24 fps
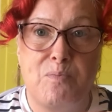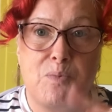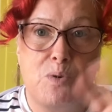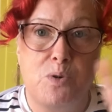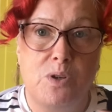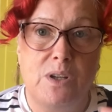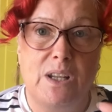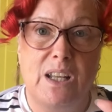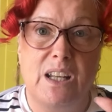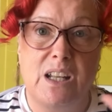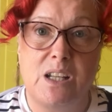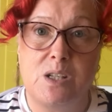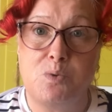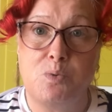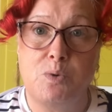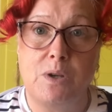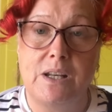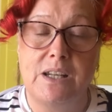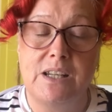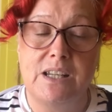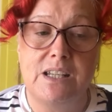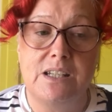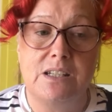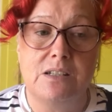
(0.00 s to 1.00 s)
putting in a
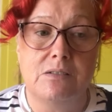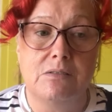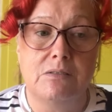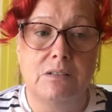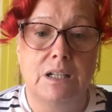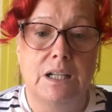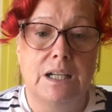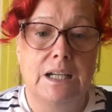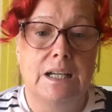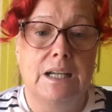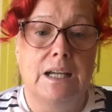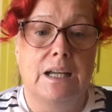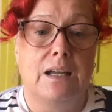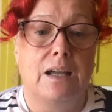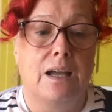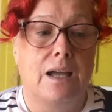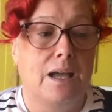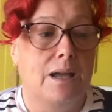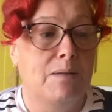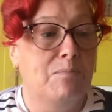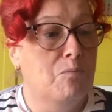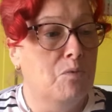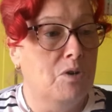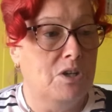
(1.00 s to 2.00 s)
twin needle,
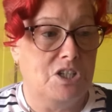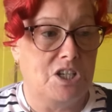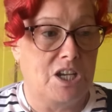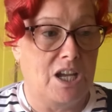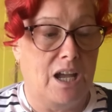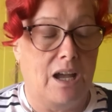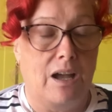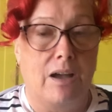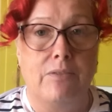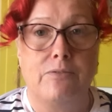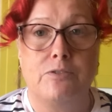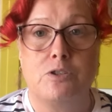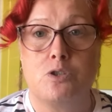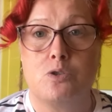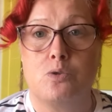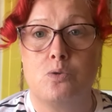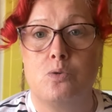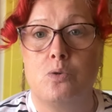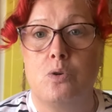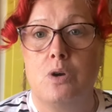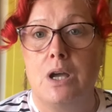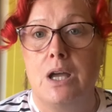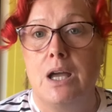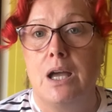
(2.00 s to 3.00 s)
which I have, so